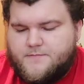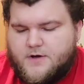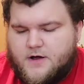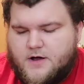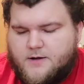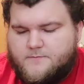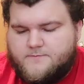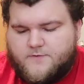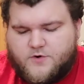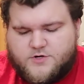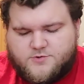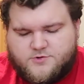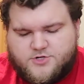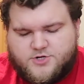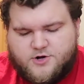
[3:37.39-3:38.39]
Um, first,
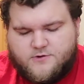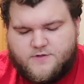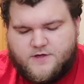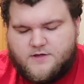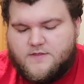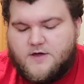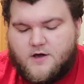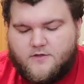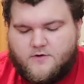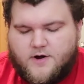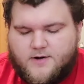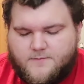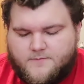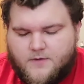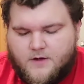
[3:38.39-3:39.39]
we'll show the, the other
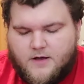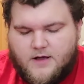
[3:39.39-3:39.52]
item.